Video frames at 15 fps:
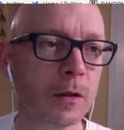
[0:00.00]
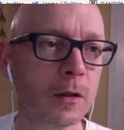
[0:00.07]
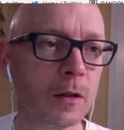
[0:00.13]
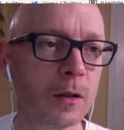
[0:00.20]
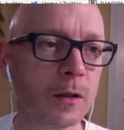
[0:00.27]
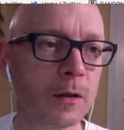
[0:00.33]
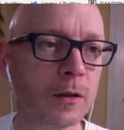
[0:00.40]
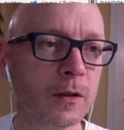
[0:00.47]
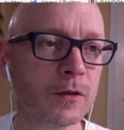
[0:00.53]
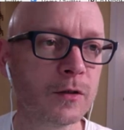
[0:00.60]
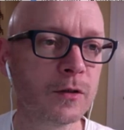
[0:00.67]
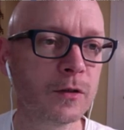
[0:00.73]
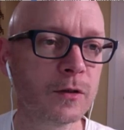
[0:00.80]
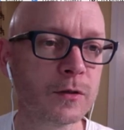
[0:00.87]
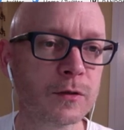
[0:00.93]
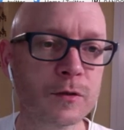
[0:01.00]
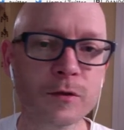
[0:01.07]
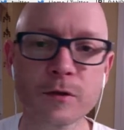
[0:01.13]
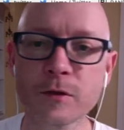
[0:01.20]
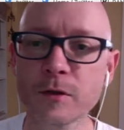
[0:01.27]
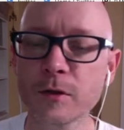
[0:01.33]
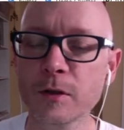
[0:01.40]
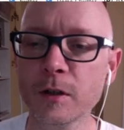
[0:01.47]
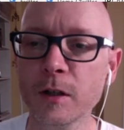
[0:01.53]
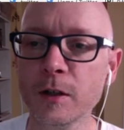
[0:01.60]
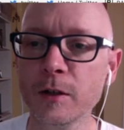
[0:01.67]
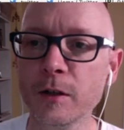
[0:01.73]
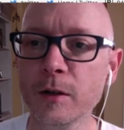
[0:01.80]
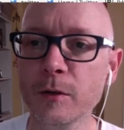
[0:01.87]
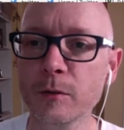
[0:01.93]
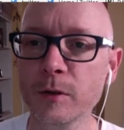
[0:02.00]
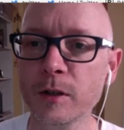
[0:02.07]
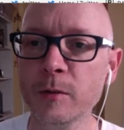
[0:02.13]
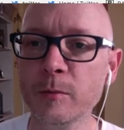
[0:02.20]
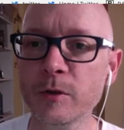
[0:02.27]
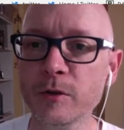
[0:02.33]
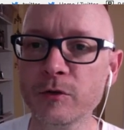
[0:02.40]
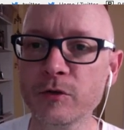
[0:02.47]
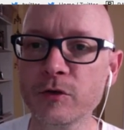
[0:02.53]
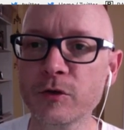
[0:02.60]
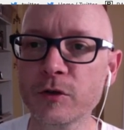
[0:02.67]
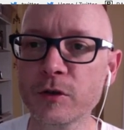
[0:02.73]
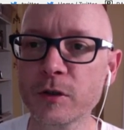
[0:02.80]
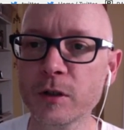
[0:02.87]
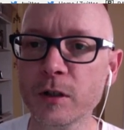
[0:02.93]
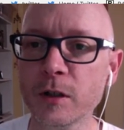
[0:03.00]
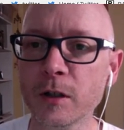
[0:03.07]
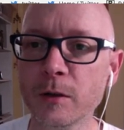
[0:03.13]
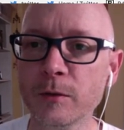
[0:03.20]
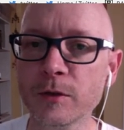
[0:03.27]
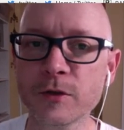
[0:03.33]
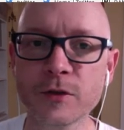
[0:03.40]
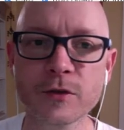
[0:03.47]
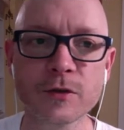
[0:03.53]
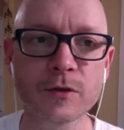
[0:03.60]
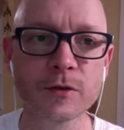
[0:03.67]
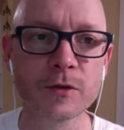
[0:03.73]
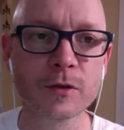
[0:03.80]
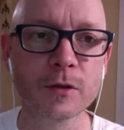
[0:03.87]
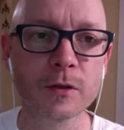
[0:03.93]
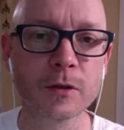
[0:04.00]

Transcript: and this is another image. This is